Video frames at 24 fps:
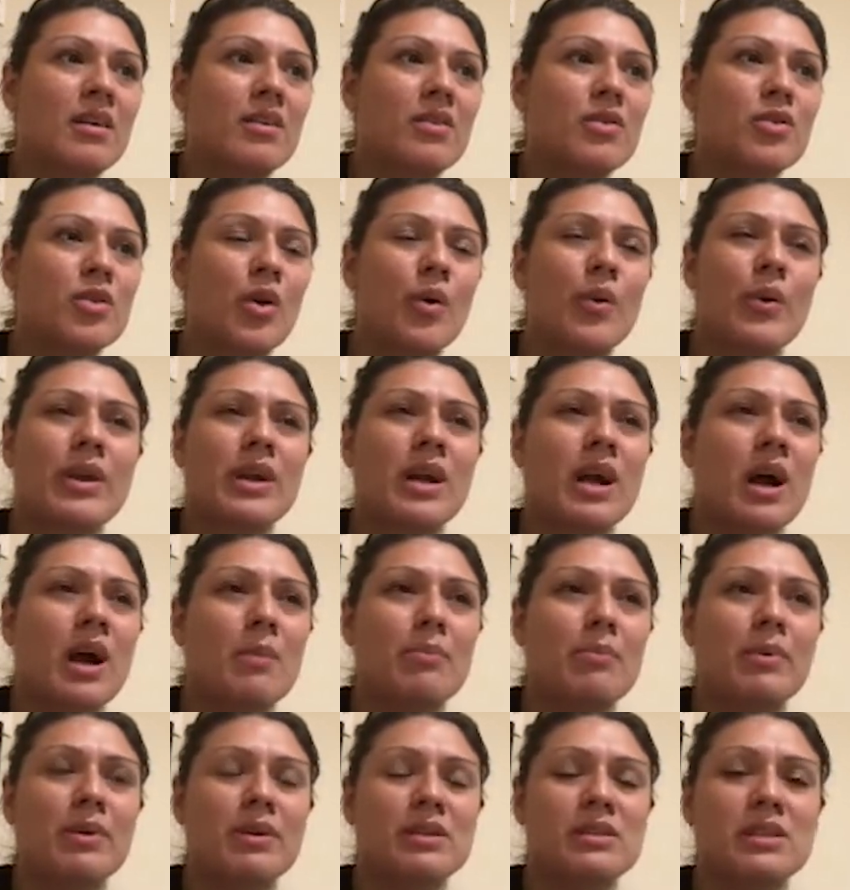throwing up
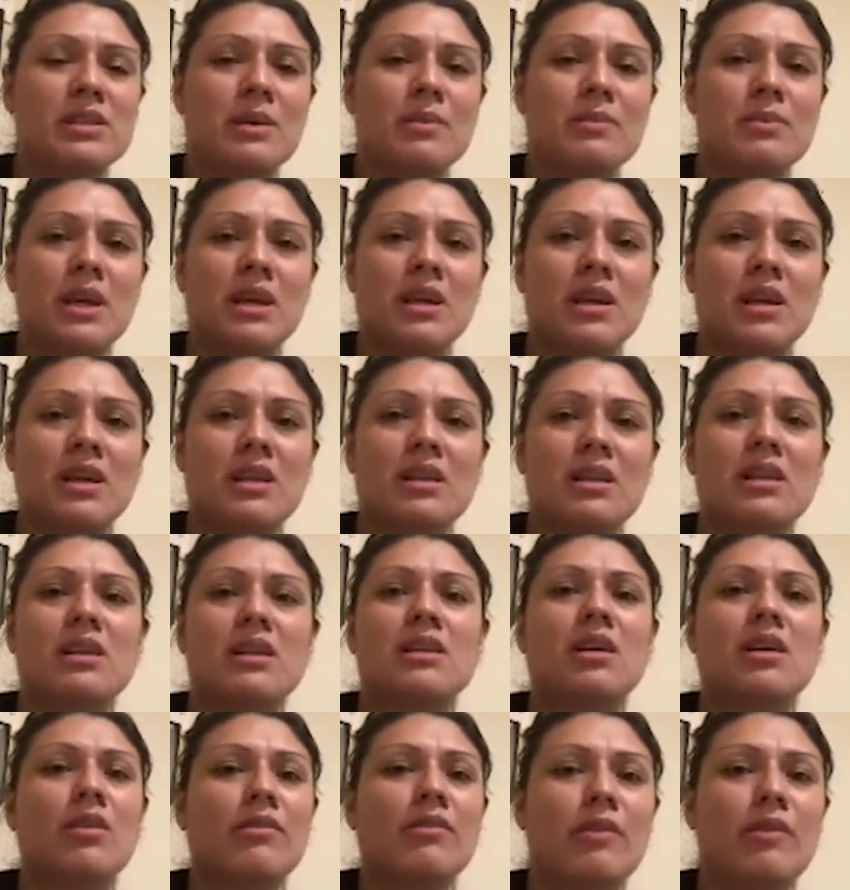or something, and then
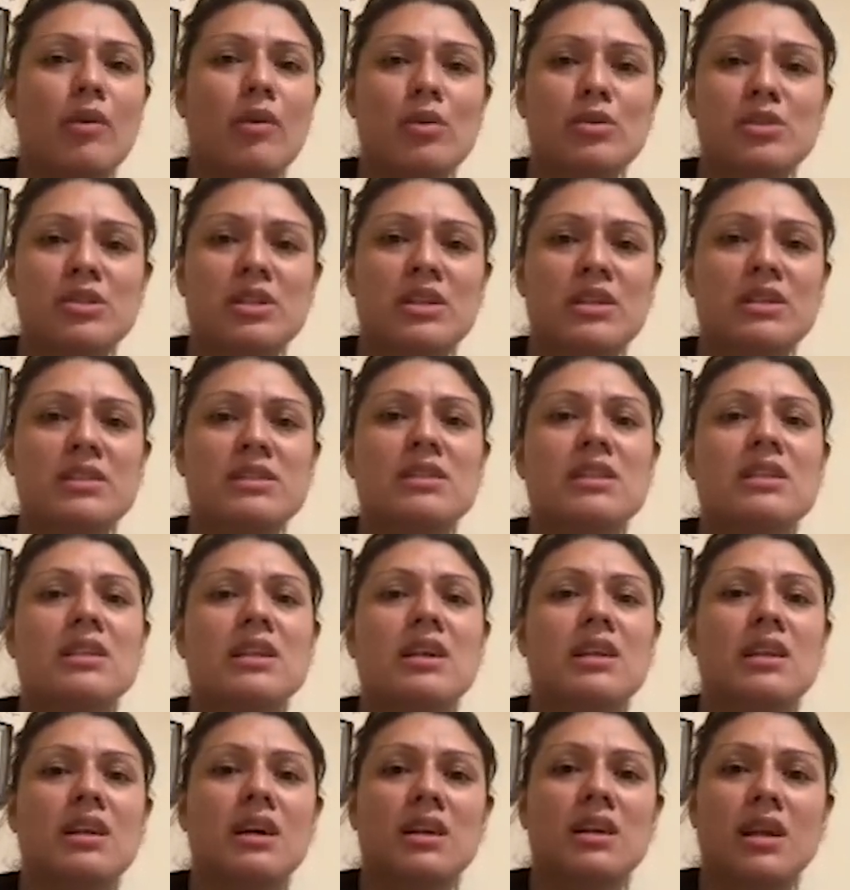convulsions. And
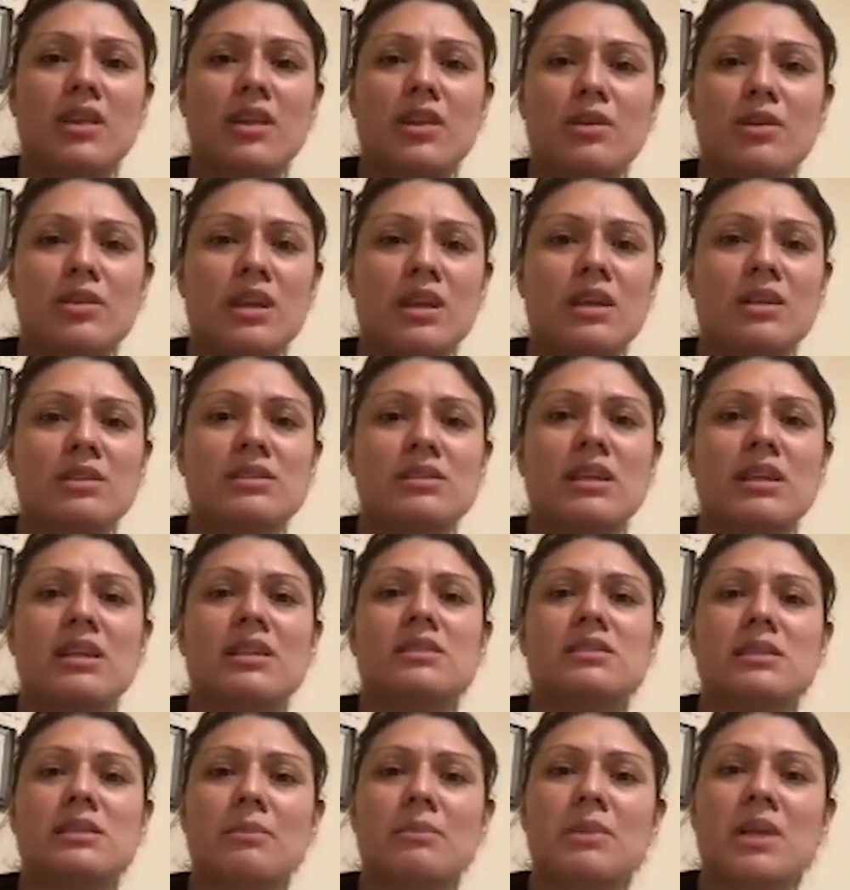then another thing said
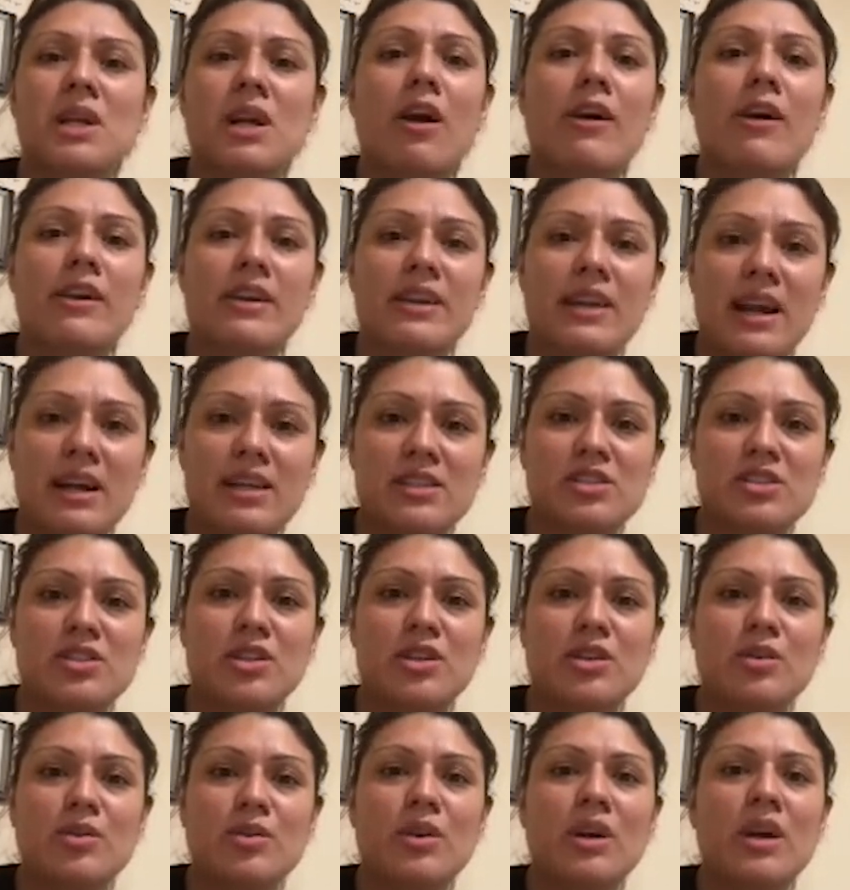something cardiac
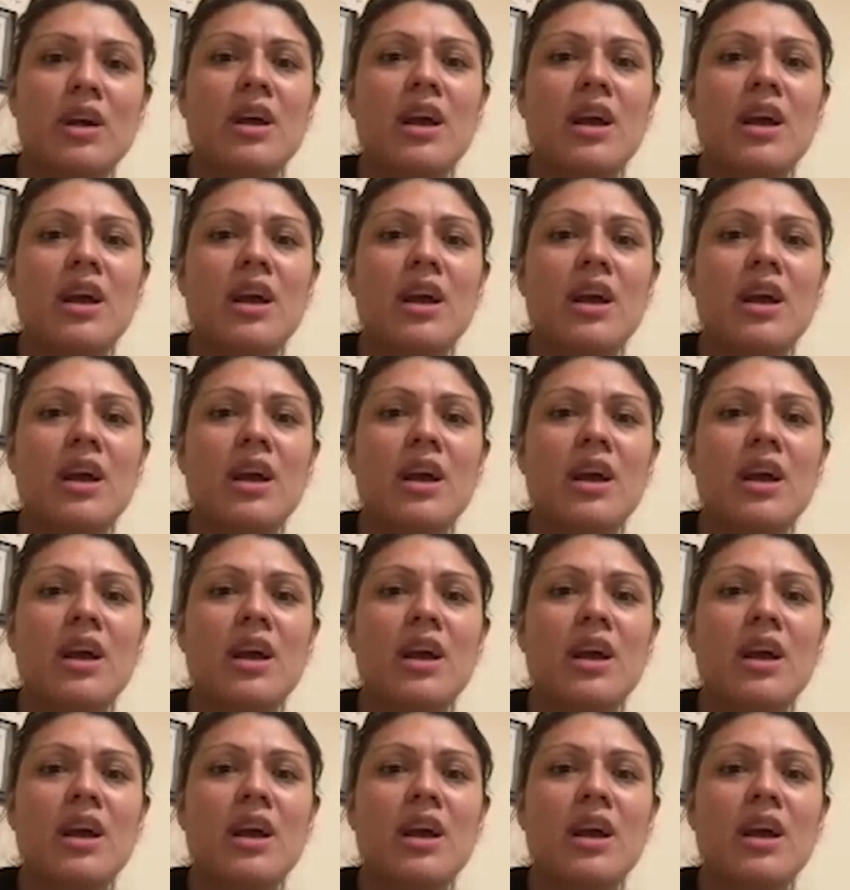too.